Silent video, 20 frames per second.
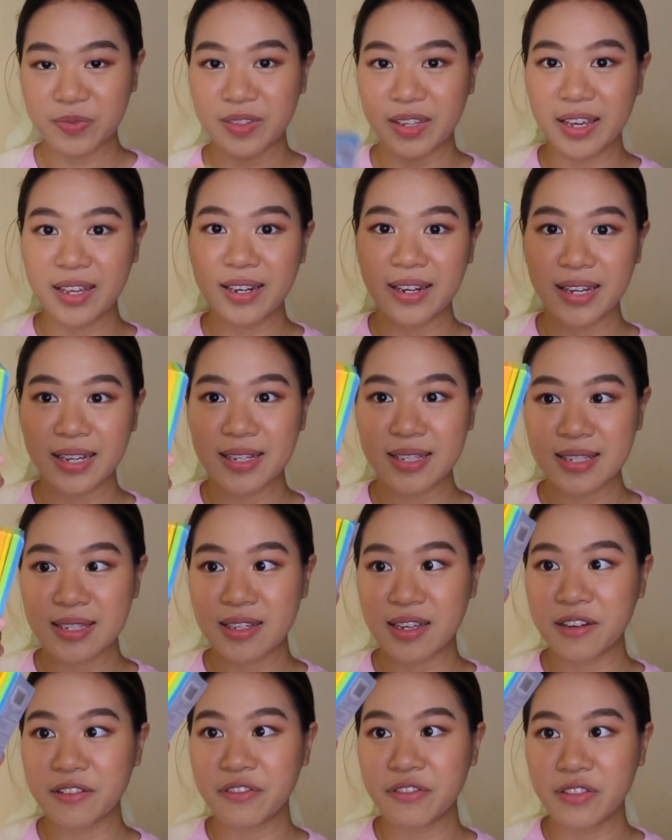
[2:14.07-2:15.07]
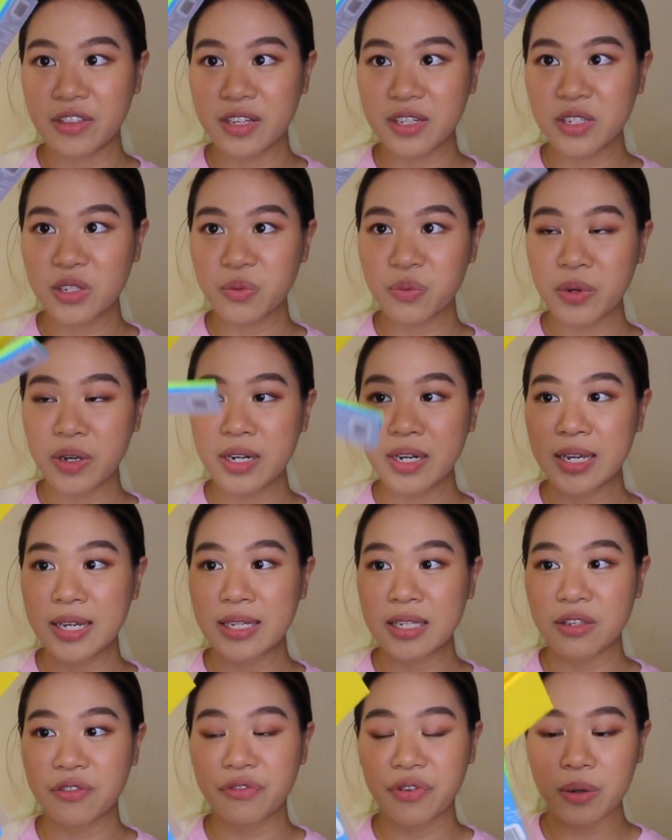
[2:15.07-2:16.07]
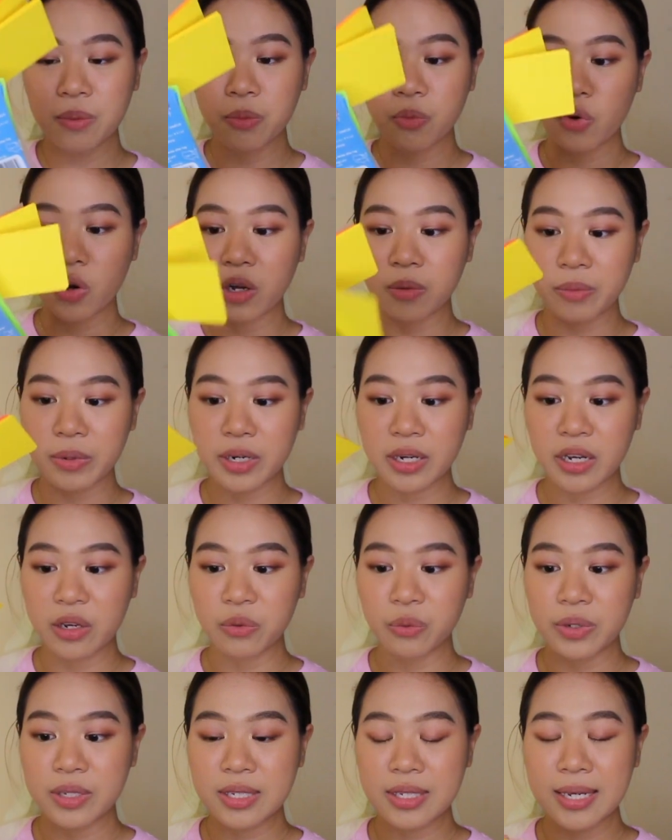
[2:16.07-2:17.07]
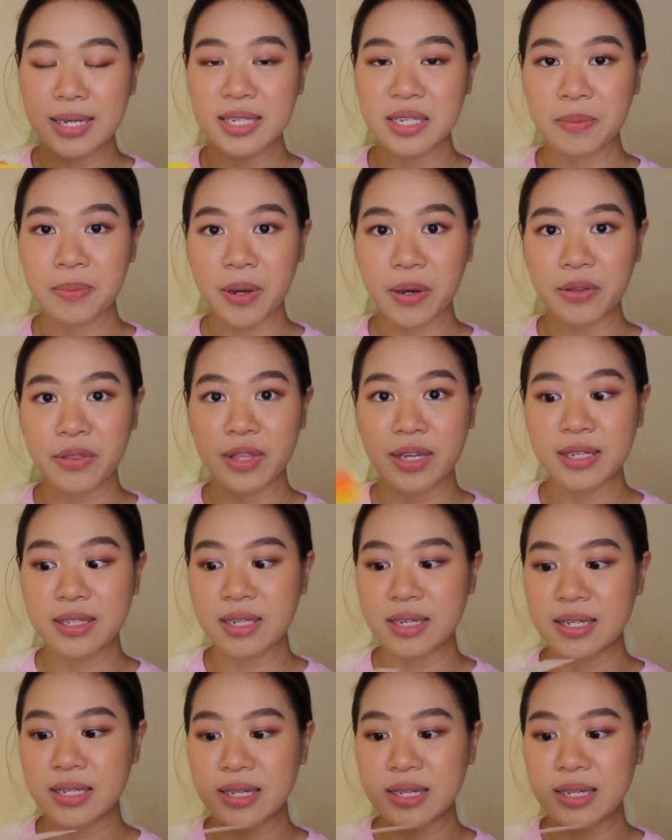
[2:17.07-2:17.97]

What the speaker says: index stuff. This one is from Walmart, and what's nice about this